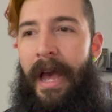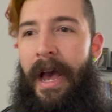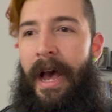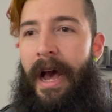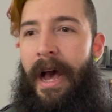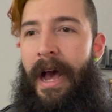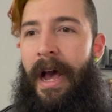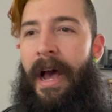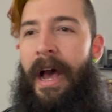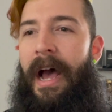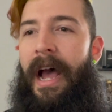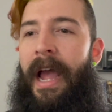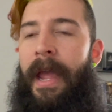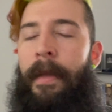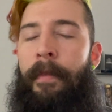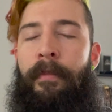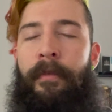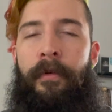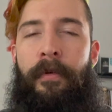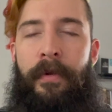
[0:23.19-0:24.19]
Uh, I
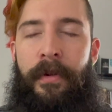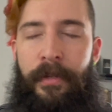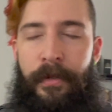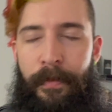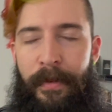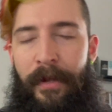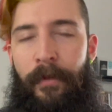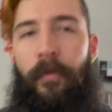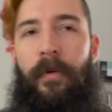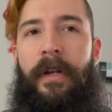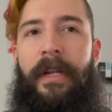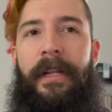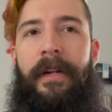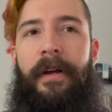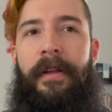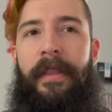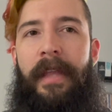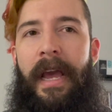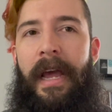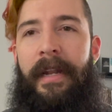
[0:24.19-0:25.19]
am going to be working
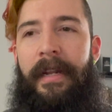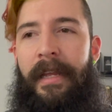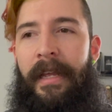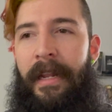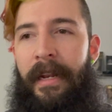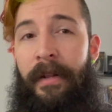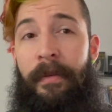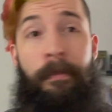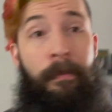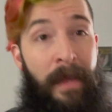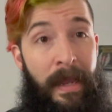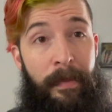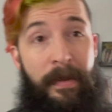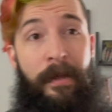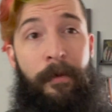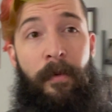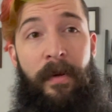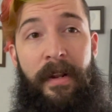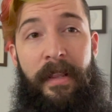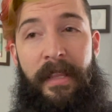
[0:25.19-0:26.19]
on that and maybe
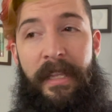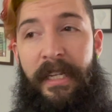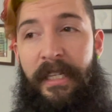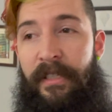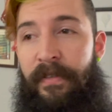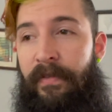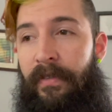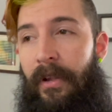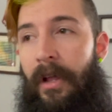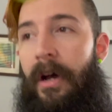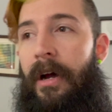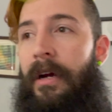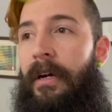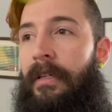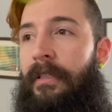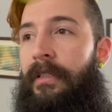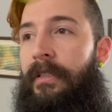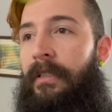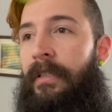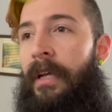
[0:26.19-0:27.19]
one of these
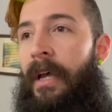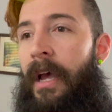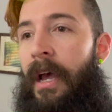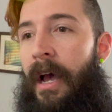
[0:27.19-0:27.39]
vlogs